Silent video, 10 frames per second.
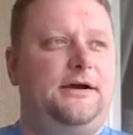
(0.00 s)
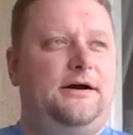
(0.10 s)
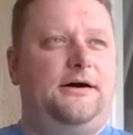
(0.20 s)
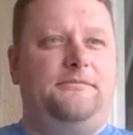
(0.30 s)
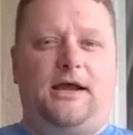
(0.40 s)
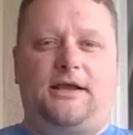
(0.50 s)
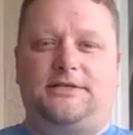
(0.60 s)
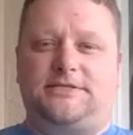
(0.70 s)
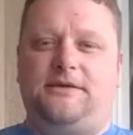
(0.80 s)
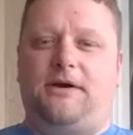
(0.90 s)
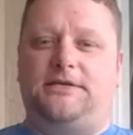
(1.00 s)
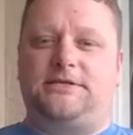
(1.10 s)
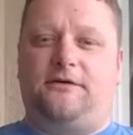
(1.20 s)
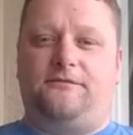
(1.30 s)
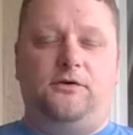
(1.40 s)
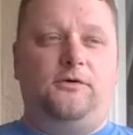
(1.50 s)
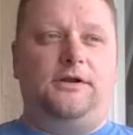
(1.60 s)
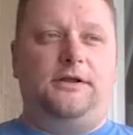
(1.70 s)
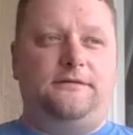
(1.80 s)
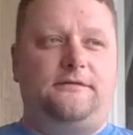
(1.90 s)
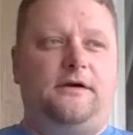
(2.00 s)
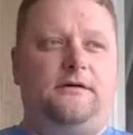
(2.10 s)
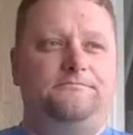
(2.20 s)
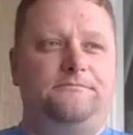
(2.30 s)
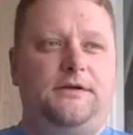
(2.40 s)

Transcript: um, I could see myself doing, and uh, it,